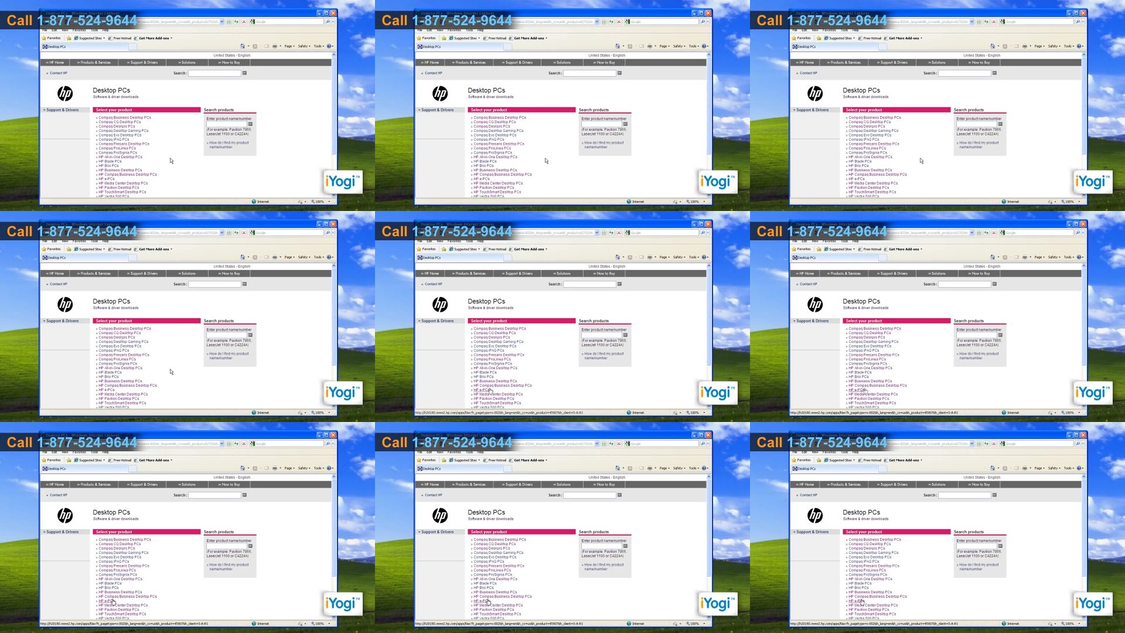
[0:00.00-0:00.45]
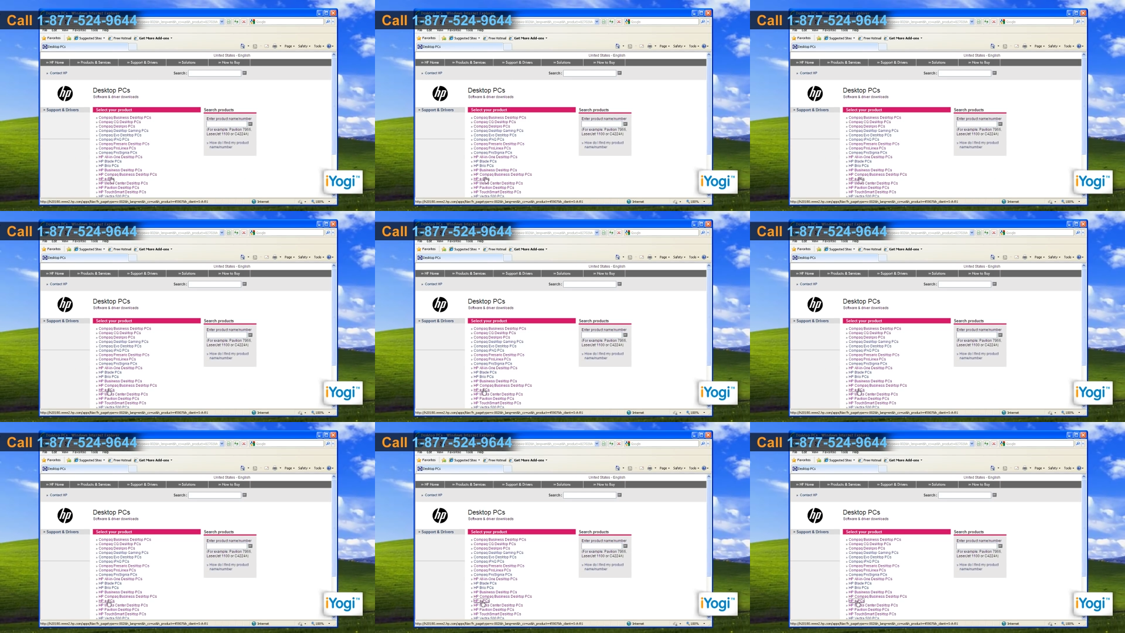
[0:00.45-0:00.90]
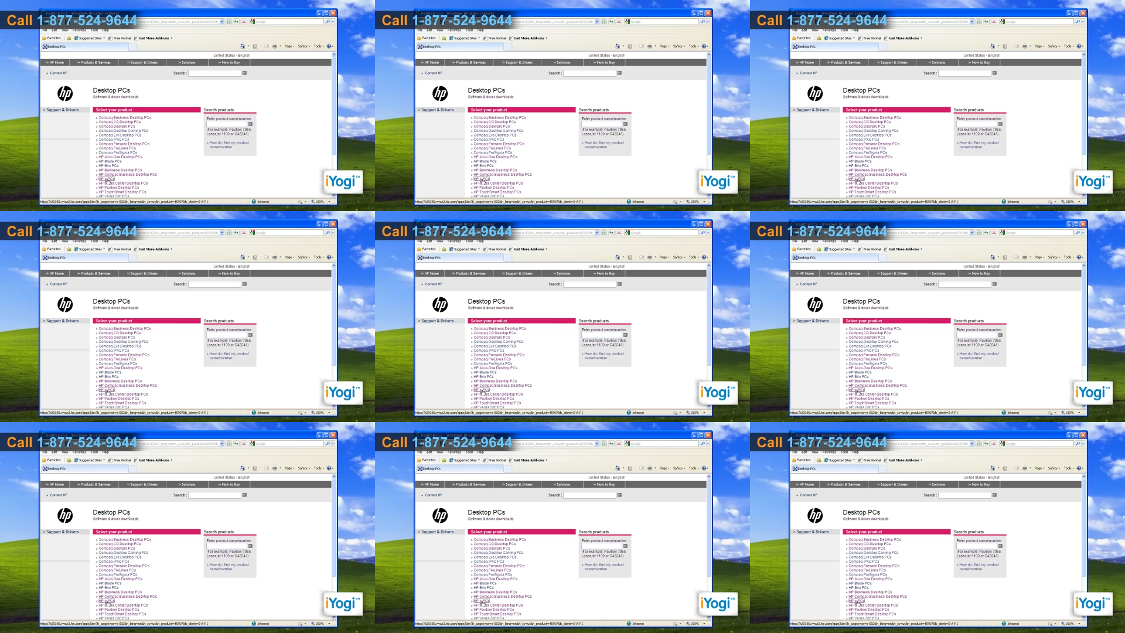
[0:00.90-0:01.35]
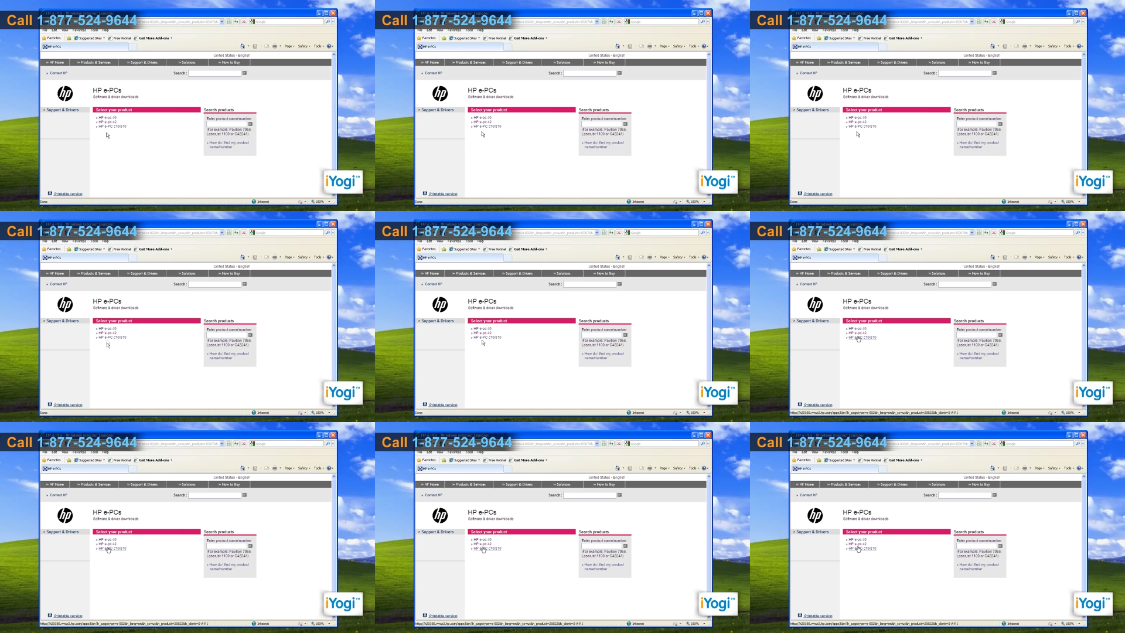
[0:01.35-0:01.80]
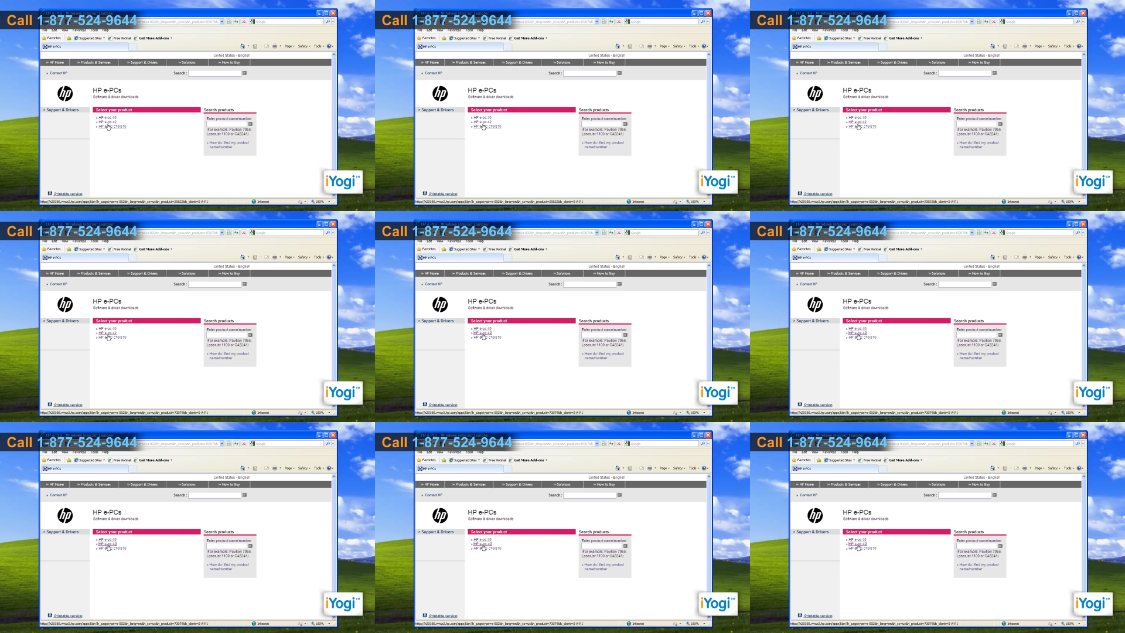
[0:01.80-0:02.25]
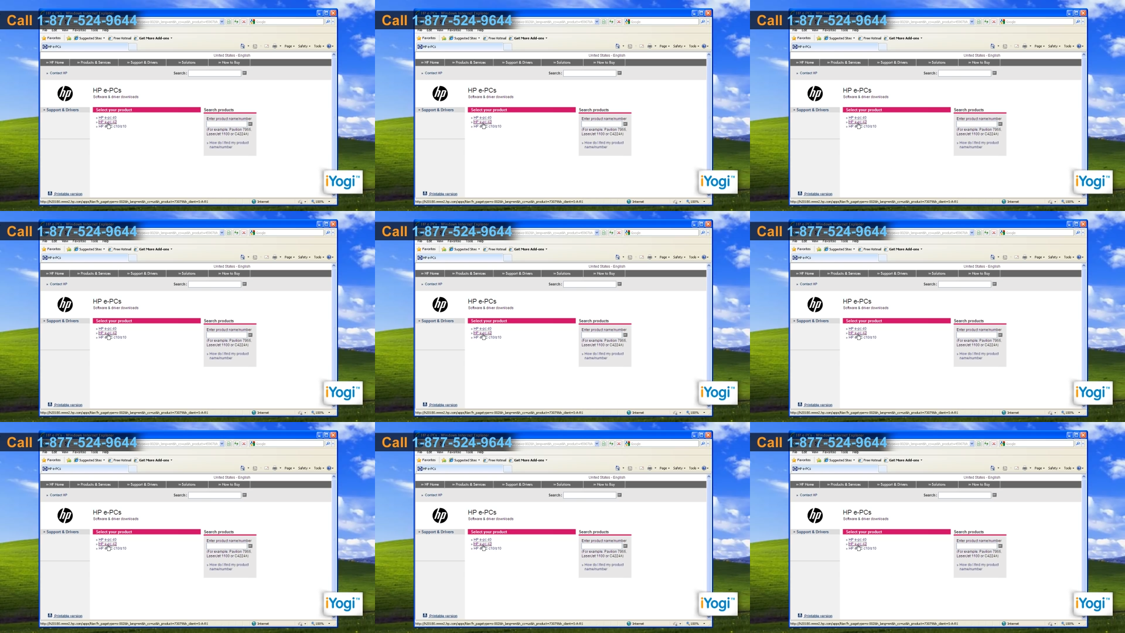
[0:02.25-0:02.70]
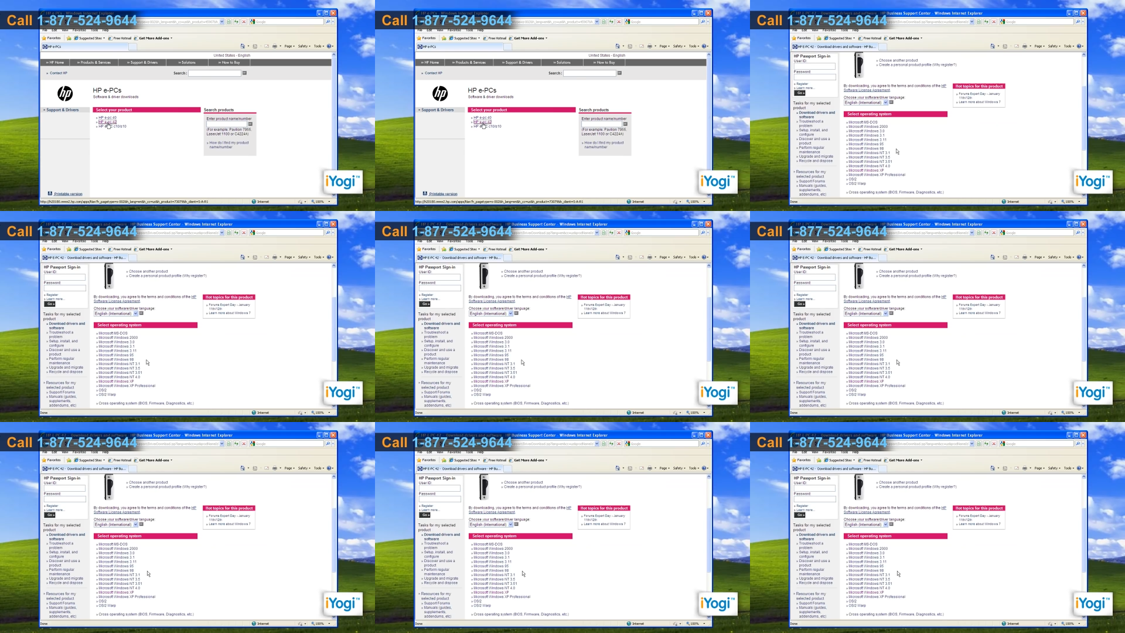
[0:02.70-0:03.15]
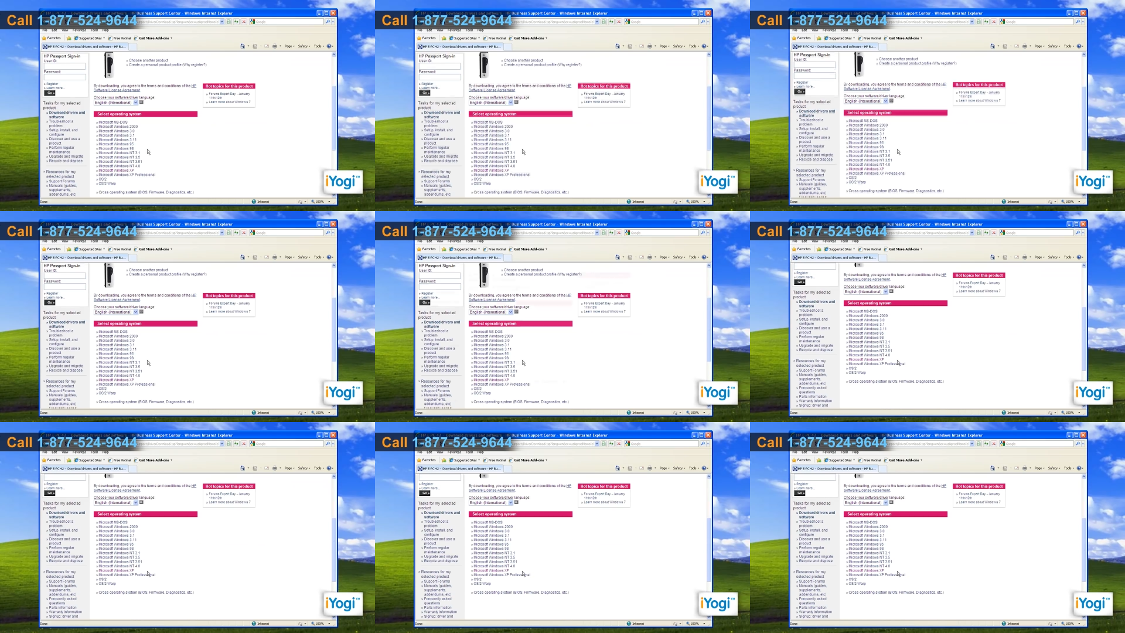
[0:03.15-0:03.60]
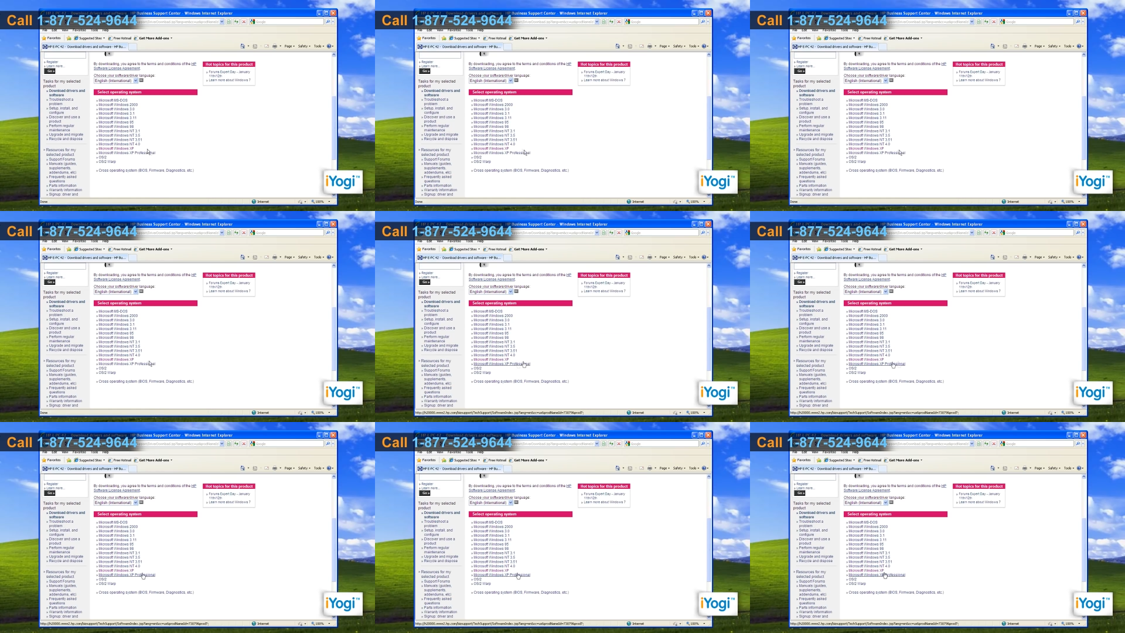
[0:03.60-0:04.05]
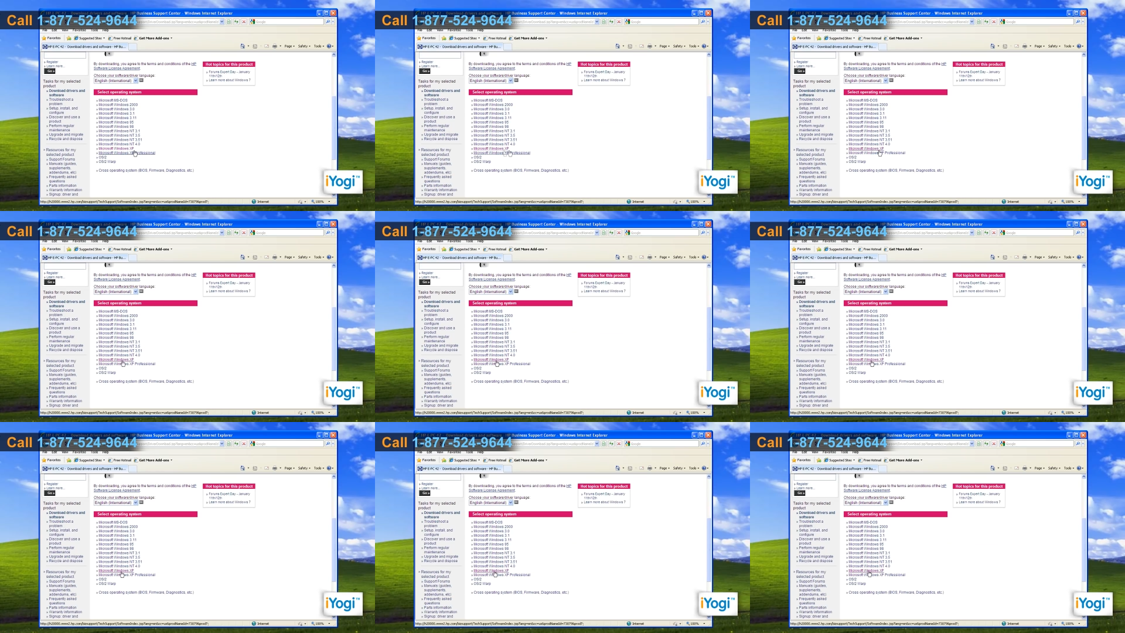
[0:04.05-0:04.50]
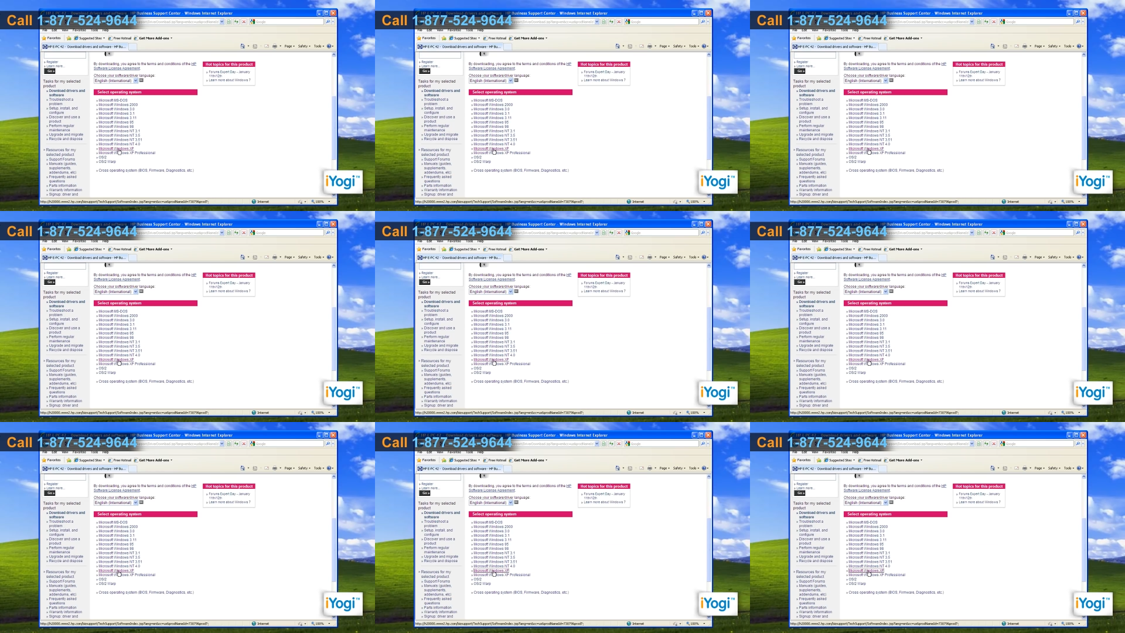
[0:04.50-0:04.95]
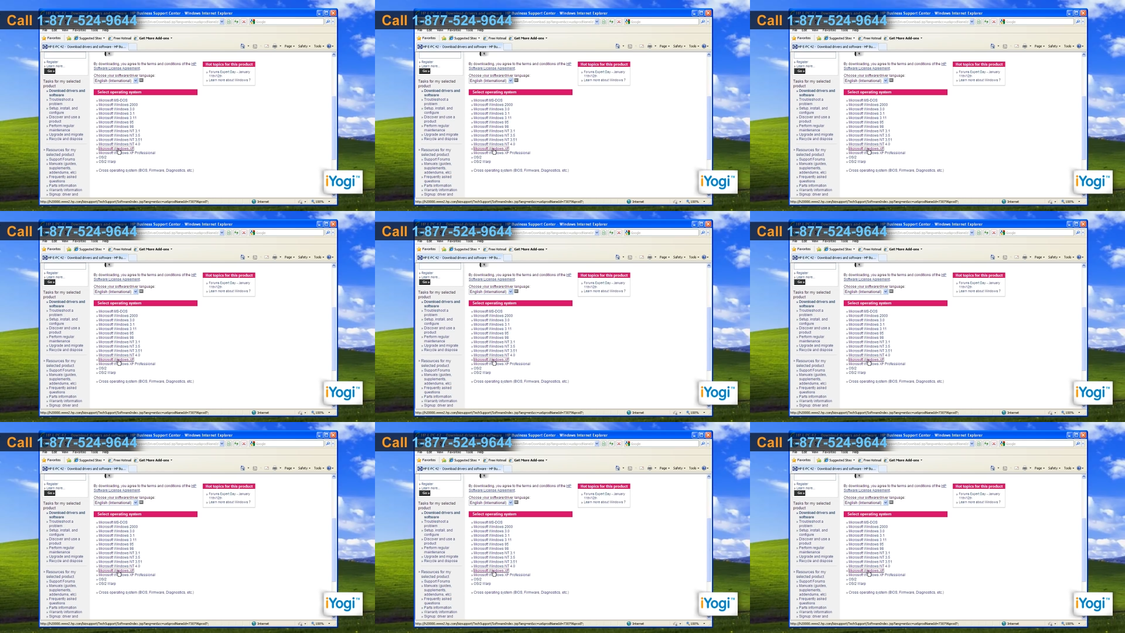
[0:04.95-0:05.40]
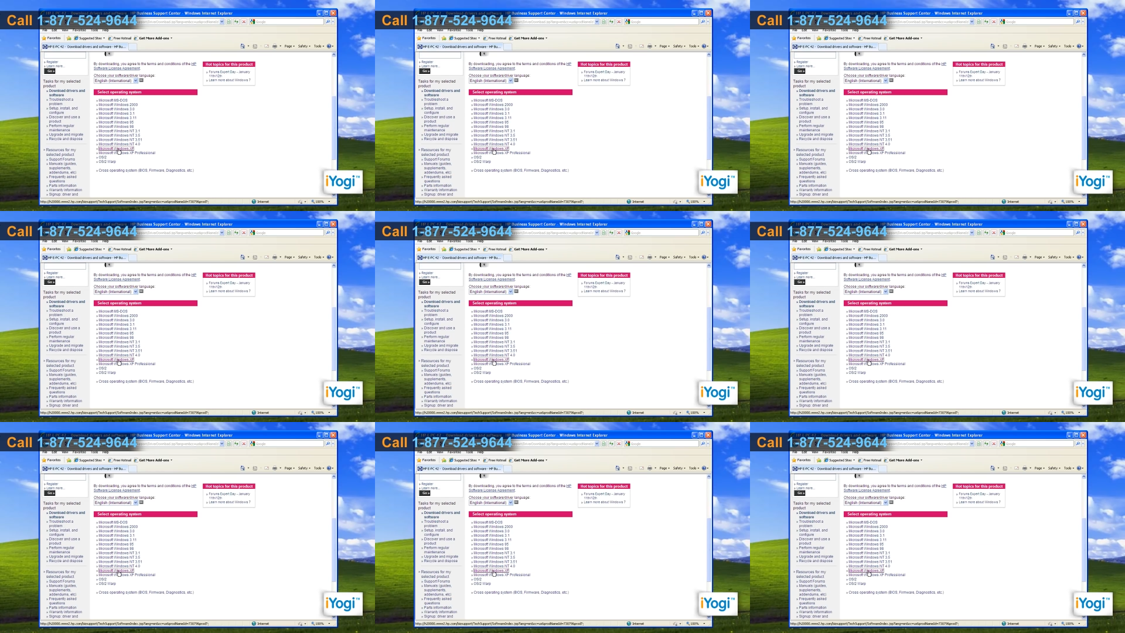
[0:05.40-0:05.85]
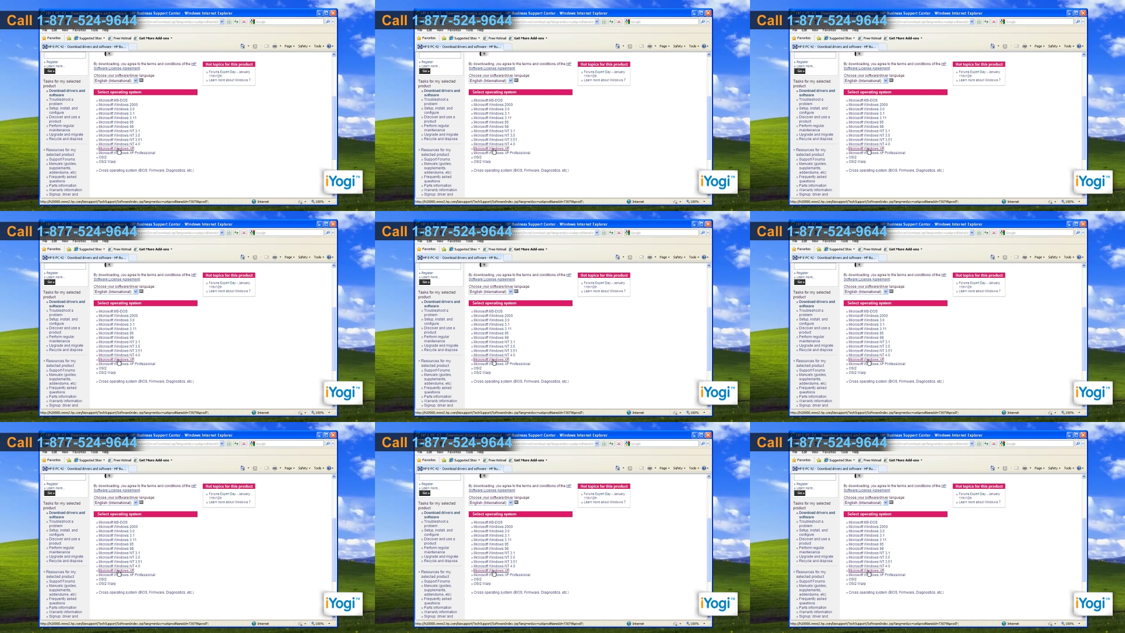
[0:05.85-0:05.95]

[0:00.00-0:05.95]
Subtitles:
[unreadable: no face in view]